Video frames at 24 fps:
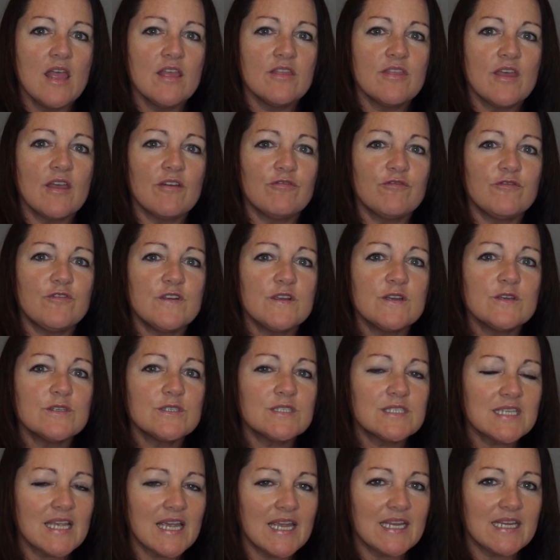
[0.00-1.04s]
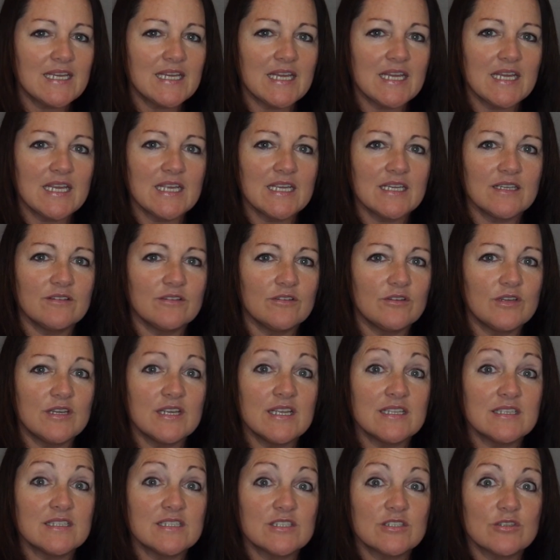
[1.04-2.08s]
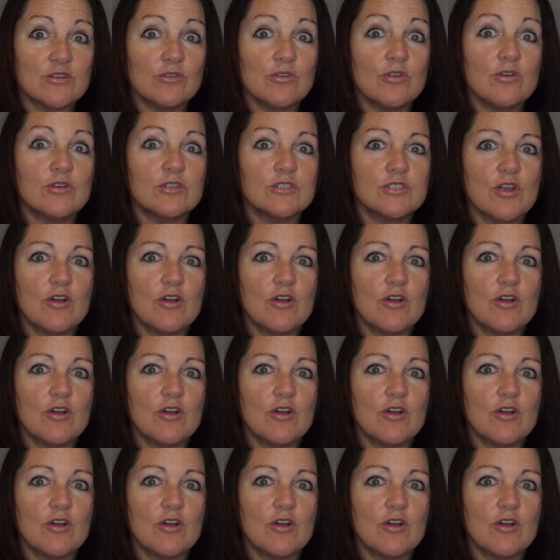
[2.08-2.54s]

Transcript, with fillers: that feels like it gets looked